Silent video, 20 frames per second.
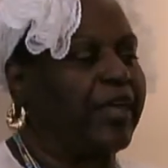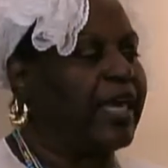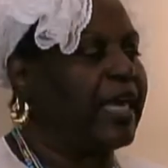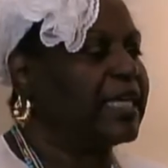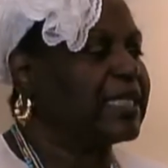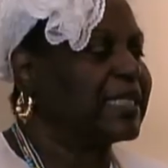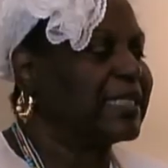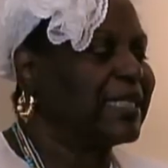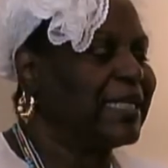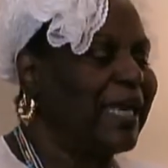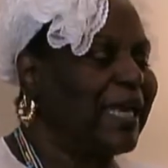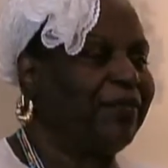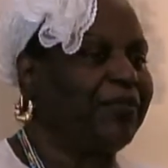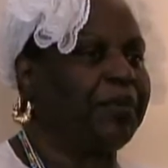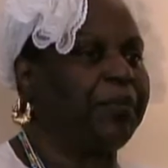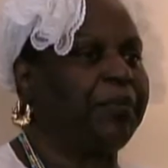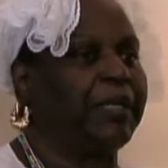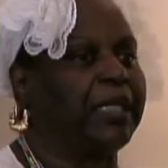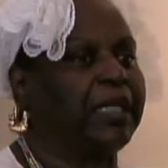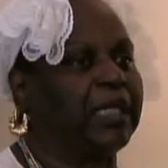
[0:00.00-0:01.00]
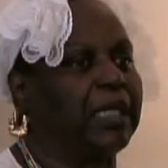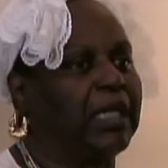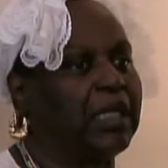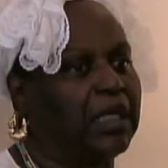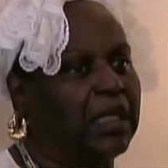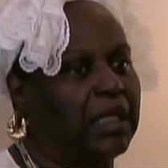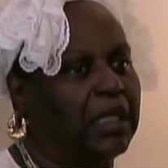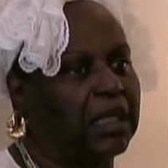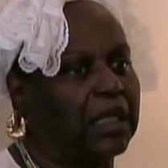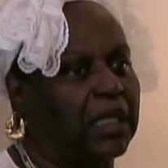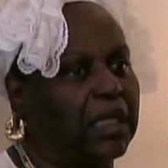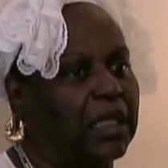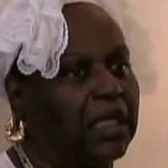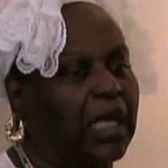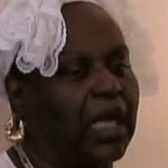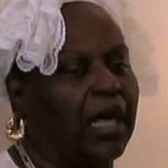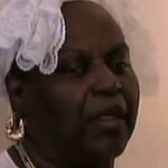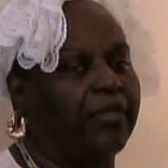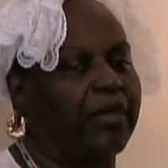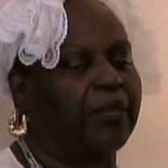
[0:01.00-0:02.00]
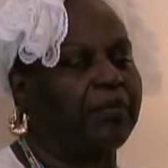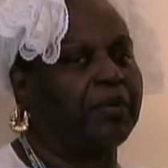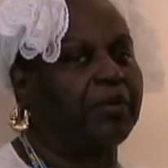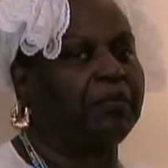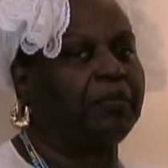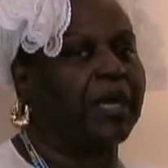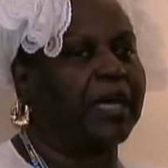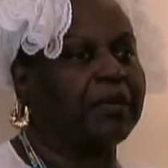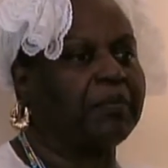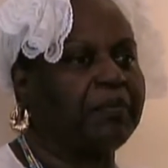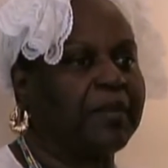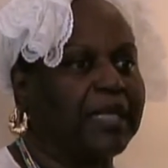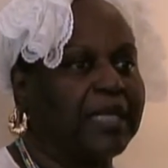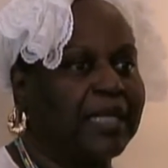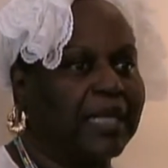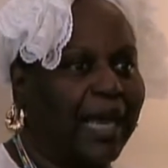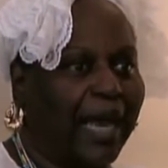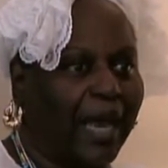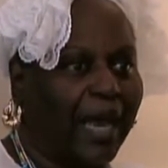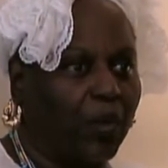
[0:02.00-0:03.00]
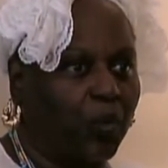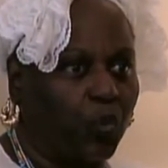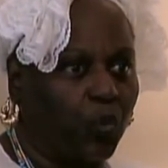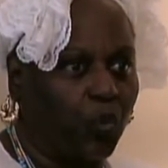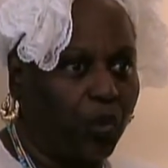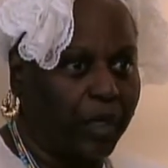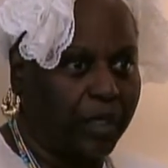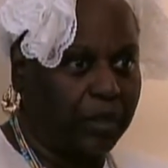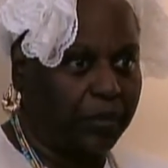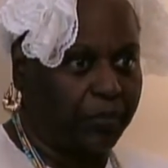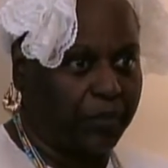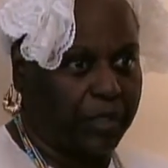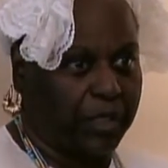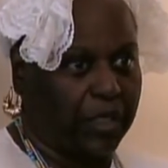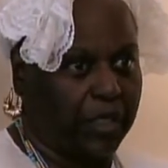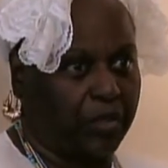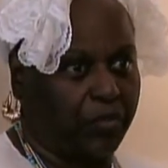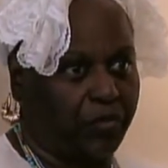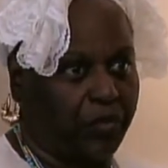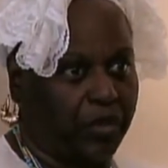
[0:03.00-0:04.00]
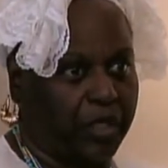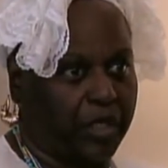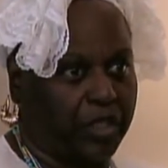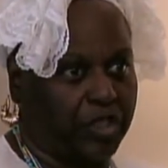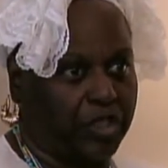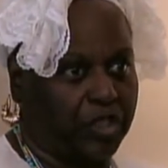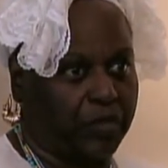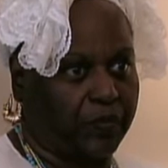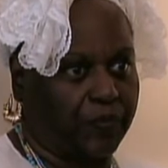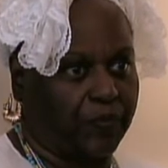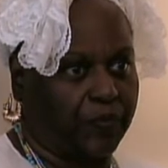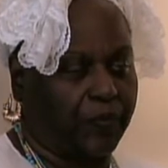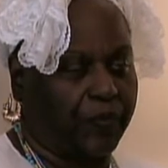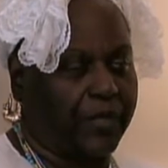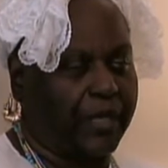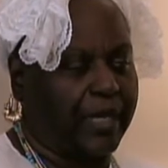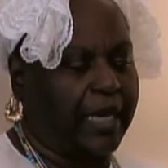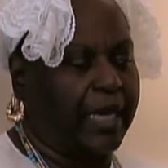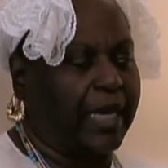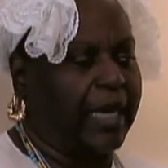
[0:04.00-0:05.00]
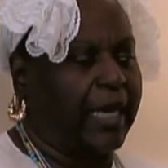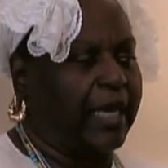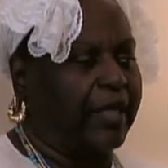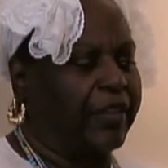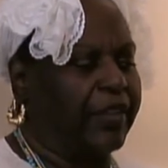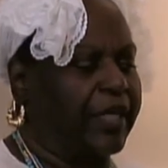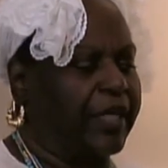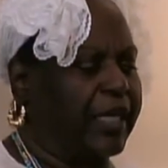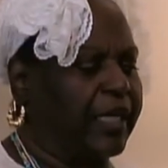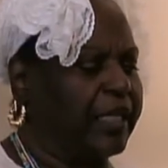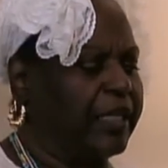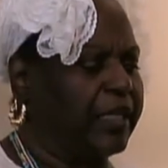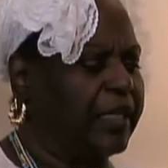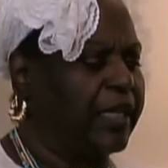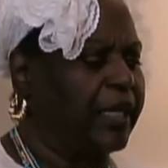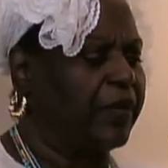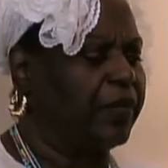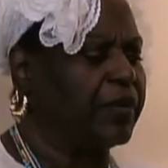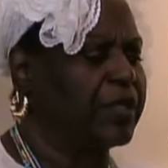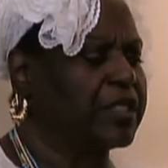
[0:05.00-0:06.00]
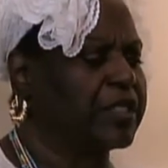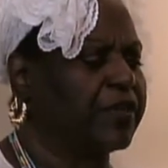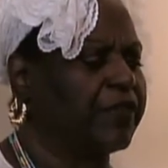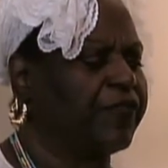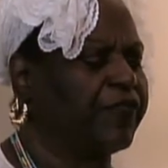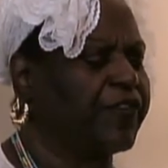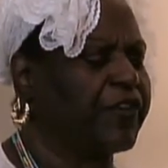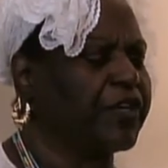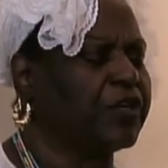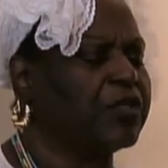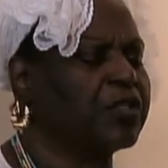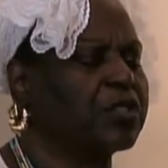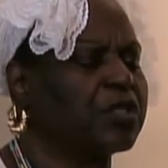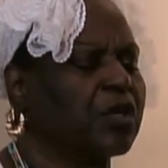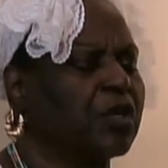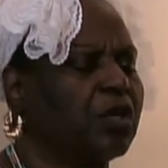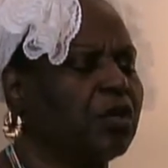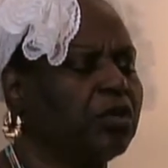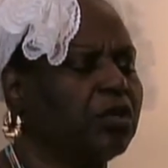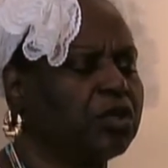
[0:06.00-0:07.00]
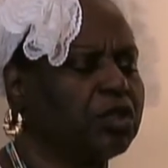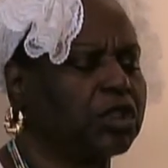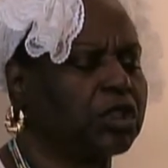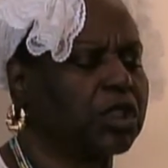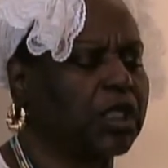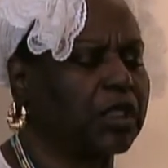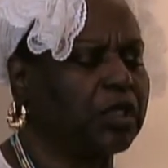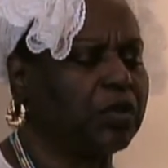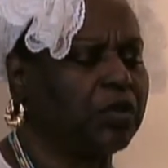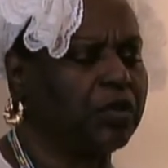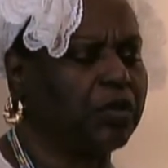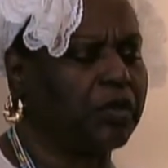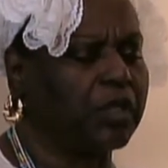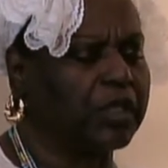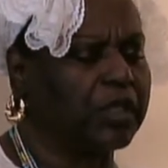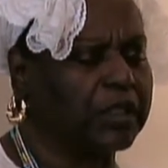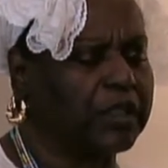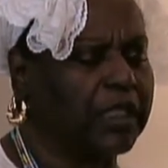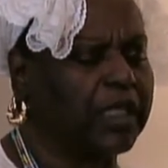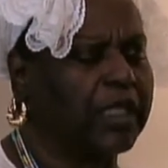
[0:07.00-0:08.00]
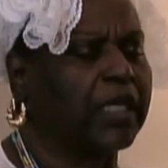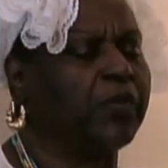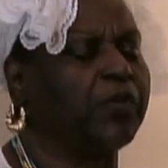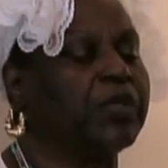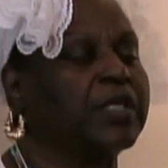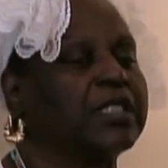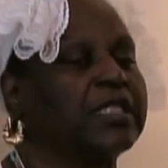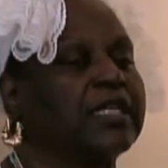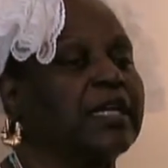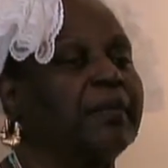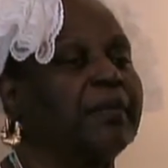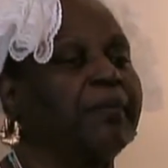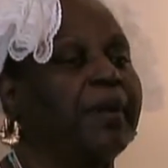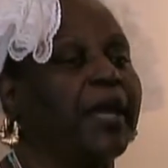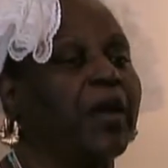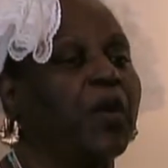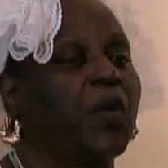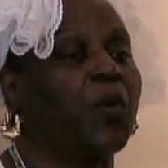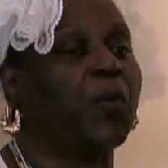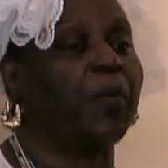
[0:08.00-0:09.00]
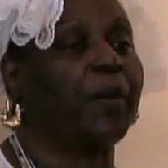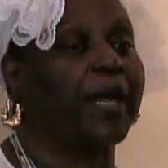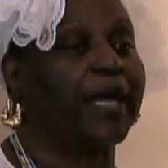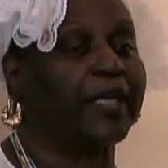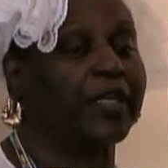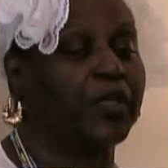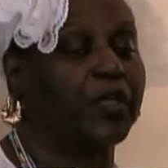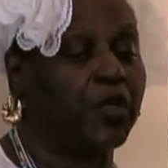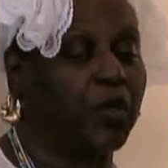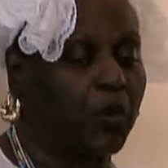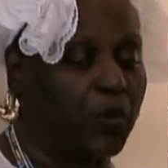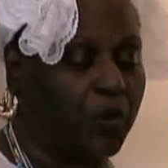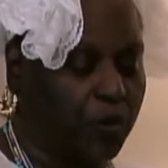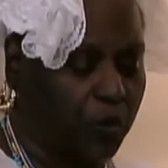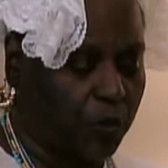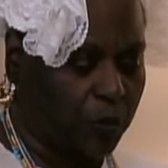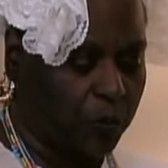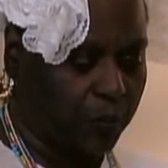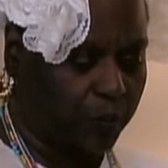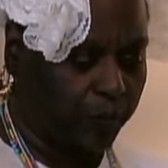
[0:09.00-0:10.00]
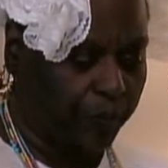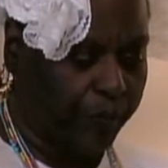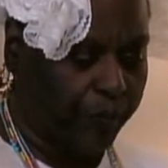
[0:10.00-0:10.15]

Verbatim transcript: there has never been anything that would make me not want to be in the religion. Then there was the first ultra in New York City was done by Obanyoko.